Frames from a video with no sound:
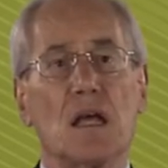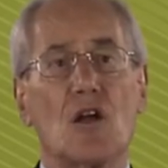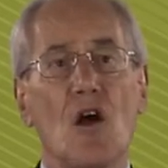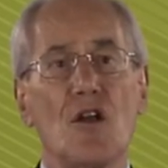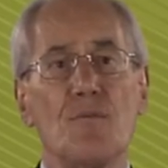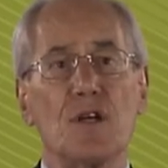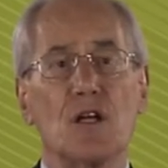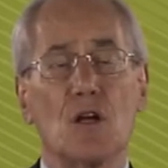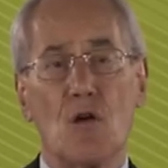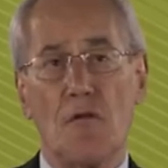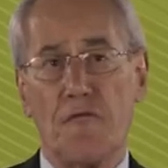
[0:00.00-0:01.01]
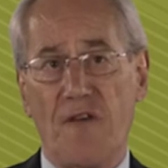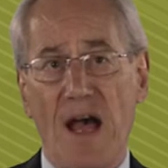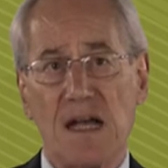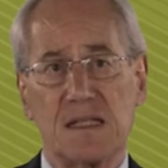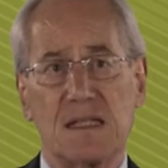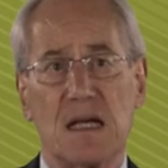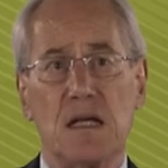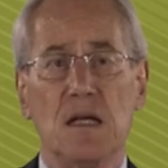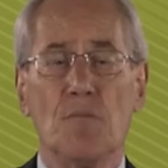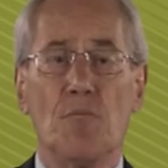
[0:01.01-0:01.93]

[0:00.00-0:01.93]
economy grow faster